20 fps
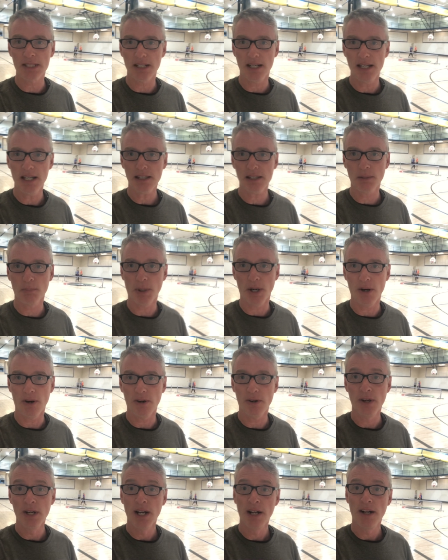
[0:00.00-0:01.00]
to hit the
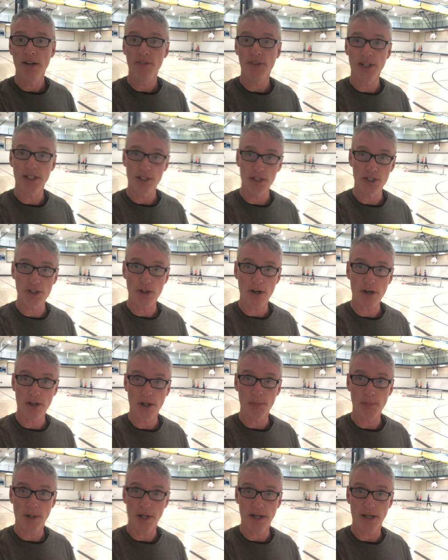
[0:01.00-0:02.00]
ball than the stronger
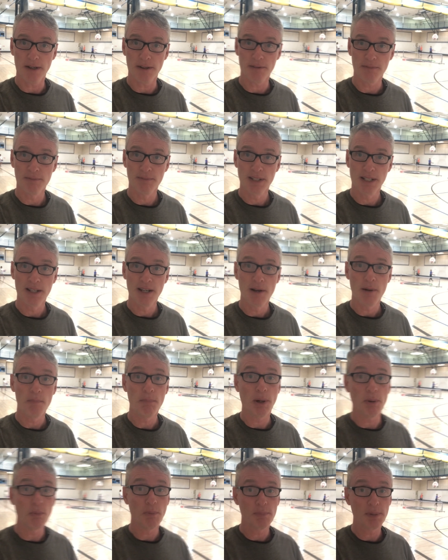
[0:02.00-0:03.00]
player,
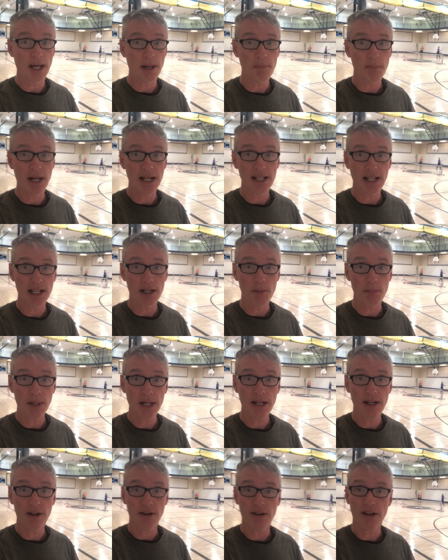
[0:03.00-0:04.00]
but that might not
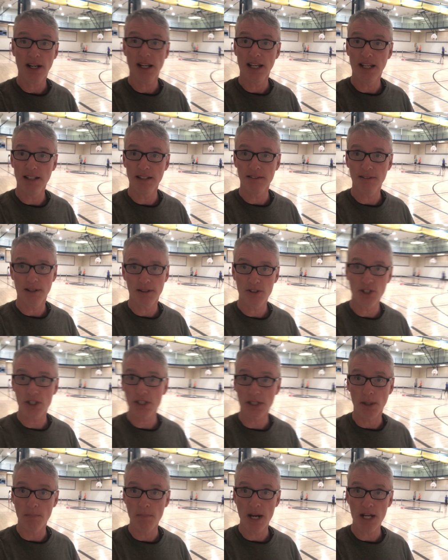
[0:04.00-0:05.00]
appear in just
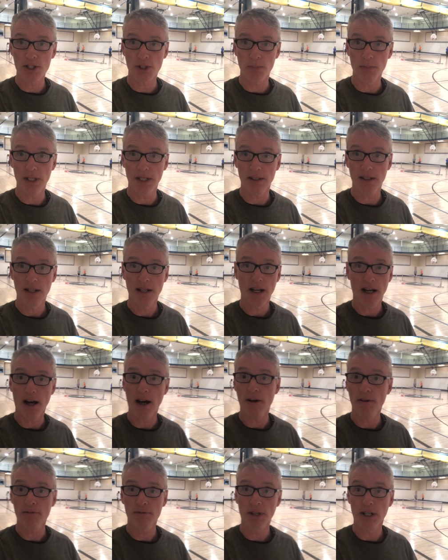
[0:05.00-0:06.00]
a measurement
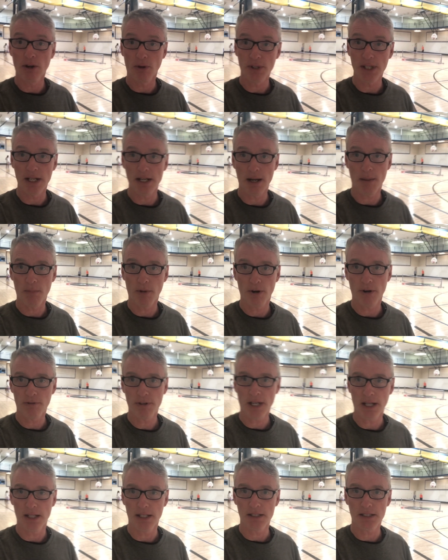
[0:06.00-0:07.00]
of the number of
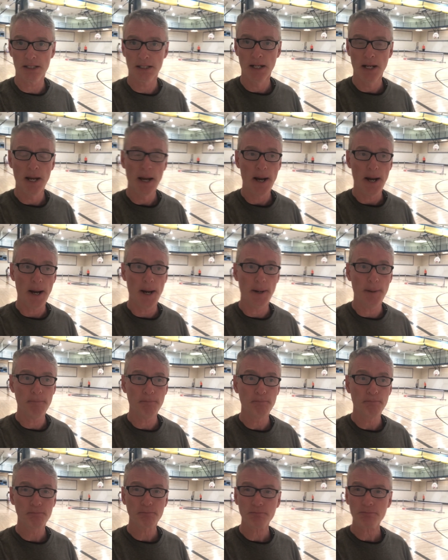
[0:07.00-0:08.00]
hits.
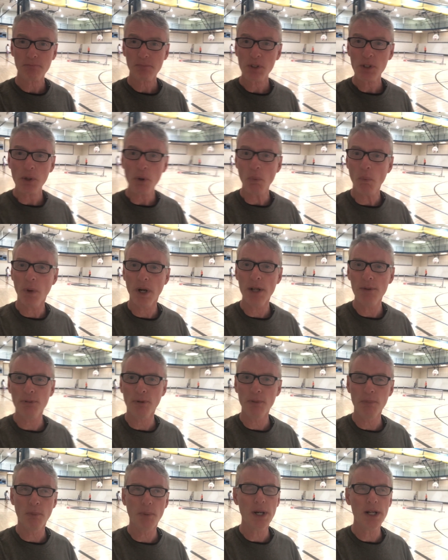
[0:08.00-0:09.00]
What
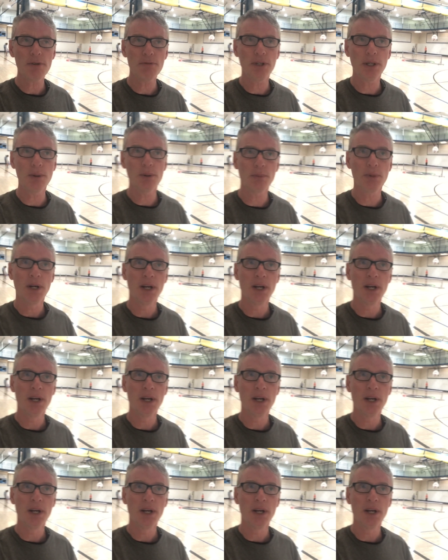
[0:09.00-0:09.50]
if you